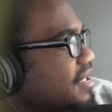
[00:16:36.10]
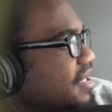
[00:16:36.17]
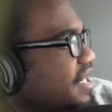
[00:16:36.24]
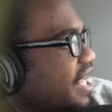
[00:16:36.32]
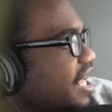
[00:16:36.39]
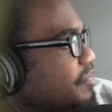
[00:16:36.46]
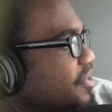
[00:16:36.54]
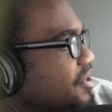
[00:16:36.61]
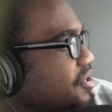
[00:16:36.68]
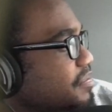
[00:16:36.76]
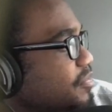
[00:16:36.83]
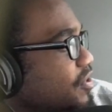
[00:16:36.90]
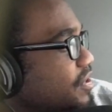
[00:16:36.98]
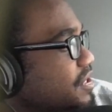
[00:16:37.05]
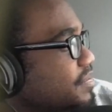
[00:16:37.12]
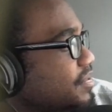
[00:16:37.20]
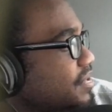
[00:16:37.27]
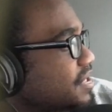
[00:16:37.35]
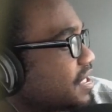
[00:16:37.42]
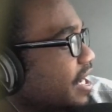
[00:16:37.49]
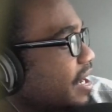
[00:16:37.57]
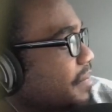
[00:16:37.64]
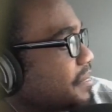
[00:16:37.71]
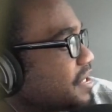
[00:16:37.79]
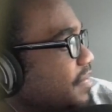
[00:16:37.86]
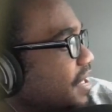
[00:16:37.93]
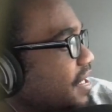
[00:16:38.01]
damage multiple
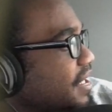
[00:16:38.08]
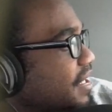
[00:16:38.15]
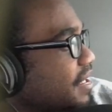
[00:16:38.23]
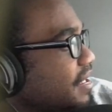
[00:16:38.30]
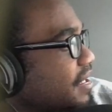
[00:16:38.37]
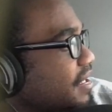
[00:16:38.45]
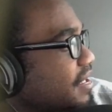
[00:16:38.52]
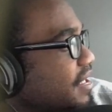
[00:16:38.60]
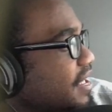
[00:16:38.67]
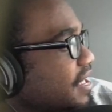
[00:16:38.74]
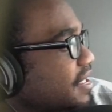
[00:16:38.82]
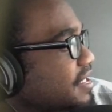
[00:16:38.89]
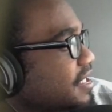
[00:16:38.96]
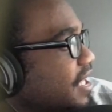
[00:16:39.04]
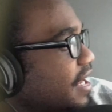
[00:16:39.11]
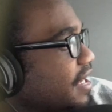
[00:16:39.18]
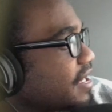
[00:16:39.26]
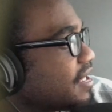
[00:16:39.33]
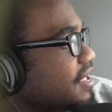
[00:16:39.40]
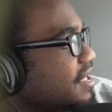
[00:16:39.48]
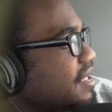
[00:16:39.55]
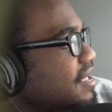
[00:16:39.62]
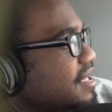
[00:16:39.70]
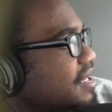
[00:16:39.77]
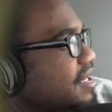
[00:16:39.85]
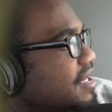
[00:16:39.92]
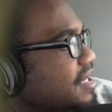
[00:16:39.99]
times, making things like
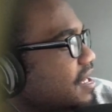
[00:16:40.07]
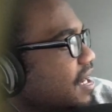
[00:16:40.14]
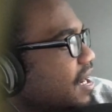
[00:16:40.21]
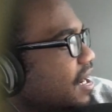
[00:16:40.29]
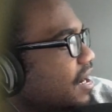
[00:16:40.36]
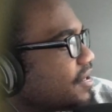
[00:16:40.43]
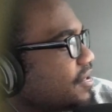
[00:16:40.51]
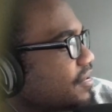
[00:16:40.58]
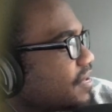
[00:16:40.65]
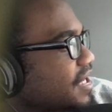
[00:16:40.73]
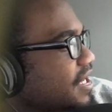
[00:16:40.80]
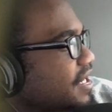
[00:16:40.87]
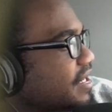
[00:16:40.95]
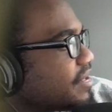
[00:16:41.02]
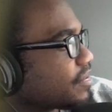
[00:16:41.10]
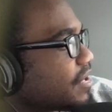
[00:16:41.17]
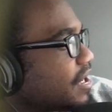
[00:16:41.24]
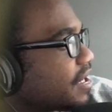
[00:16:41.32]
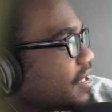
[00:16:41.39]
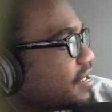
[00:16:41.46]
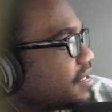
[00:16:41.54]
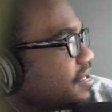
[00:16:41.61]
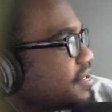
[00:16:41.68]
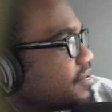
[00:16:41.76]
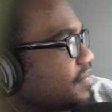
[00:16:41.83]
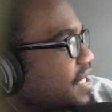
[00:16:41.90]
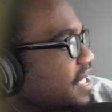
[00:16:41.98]
auto cannon rockets
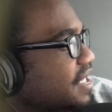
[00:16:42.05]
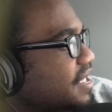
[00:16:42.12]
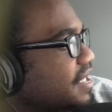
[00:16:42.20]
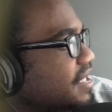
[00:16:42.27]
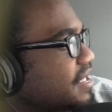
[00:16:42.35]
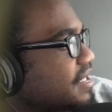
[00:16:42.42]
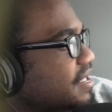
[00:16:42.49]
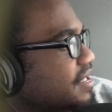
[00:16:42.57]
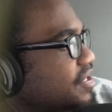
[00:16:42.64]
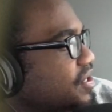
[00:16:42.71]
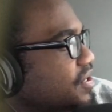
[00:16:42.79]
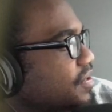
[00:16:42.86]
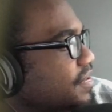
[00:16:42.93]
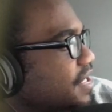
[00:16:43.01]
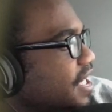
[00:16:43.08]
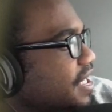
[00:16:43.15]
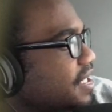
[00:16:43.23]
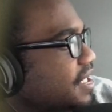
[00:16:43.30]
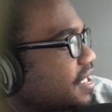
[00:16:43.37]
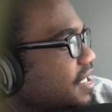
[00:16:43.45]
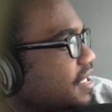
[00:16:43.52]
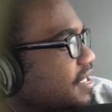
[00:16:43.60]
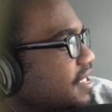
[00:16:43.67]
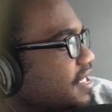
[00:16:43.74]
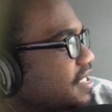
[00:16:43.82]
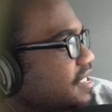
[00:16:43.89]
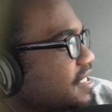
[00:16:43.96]
to be too deadly.
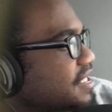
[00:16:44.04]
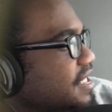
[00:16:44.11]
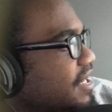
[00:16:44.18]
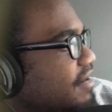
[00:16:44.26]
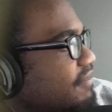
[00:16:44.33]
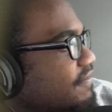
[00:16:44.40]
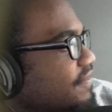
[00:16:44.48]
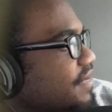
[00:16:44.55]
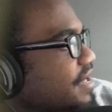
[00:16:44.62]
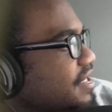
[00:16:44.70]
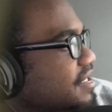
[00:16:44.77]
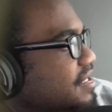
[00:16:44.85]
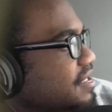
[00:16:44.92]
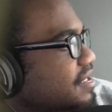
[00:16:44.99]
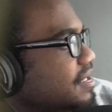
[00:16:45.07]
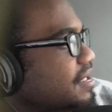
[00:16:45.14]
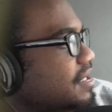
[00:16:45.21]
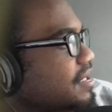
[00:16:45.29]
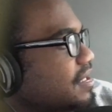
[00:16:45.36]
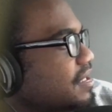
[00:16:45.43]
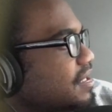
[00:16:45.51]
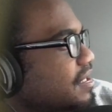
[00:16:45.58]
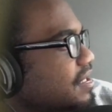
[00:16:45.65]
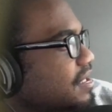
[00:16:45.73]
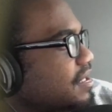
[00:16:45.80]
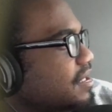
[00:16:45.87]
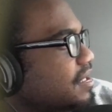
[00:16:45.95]
This is now fixed.
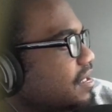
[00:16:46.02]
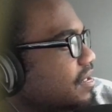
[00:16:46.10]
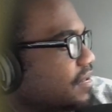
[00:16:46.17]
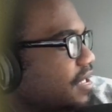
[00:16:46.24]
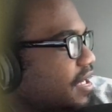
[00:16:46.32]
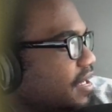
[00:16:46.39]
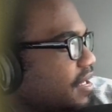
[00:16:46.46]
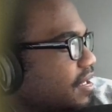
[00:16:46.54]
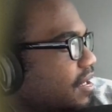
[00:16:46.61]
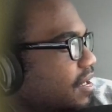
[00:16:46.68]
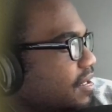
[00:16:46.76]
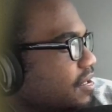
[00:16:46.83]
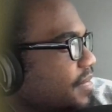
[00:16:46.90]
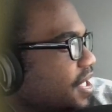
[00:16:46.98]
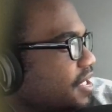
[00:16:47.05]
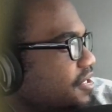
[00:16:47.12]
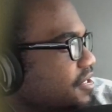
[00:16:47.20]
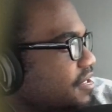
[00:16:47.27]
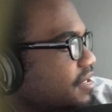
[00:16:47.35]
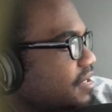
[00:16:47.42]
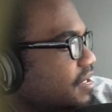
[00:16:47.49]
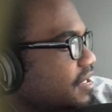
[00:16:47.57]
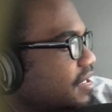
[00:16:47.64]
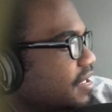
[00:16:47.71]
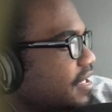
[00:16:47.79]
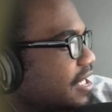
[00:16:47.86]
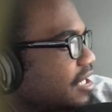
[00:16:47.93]
Okay. Automation
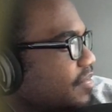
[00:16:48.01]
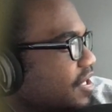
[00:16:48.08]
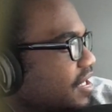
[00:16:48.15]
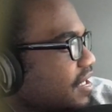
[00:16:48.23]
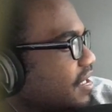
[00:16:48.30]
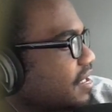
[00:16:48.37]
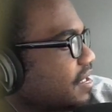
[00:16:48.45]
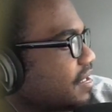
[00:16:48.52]
enemy